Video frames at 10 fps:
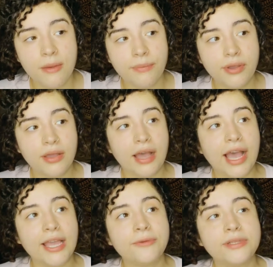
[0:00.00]
but
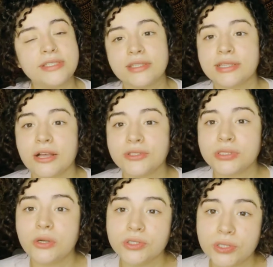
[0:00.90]
I wasn't allowed to
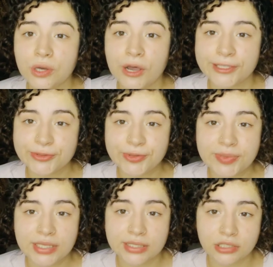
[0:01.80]
go to the hospital
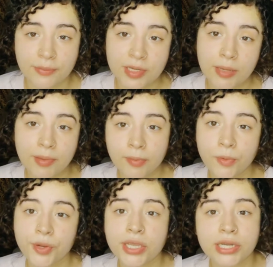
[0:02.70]
because not many people
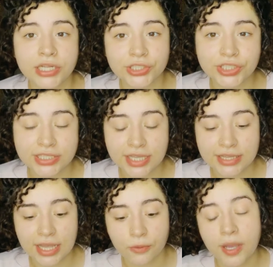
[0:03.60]
were going to
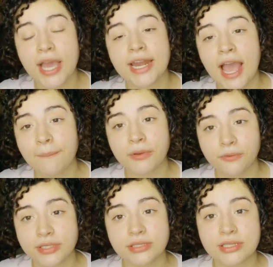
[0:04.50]
understand that what had
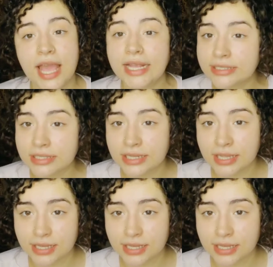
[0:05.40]
happened was an accident,